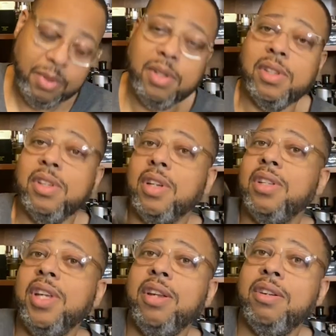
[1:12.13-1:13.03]
This is a
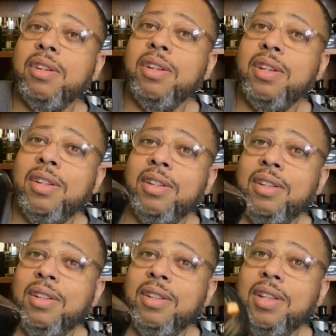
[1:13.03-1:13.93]
container
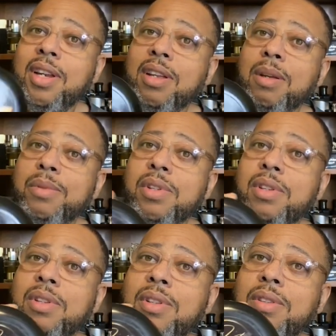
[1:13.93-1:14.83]
that it comes in.
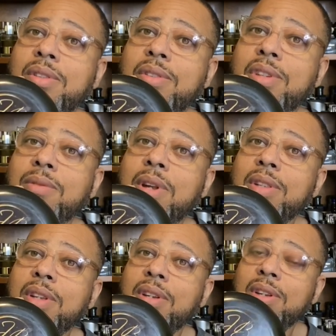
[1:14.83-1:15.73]
See right there.